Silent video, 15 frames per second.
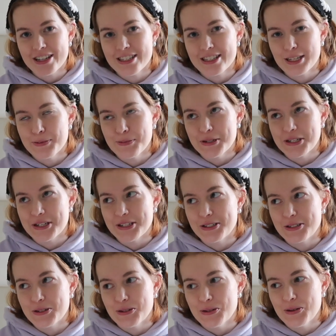similar
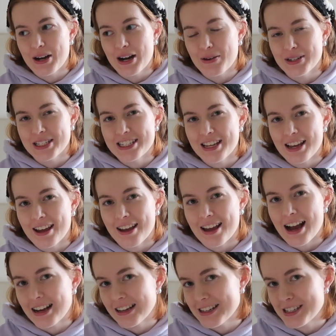to, I would say,
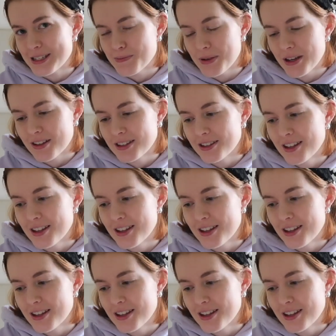Ellie Smith,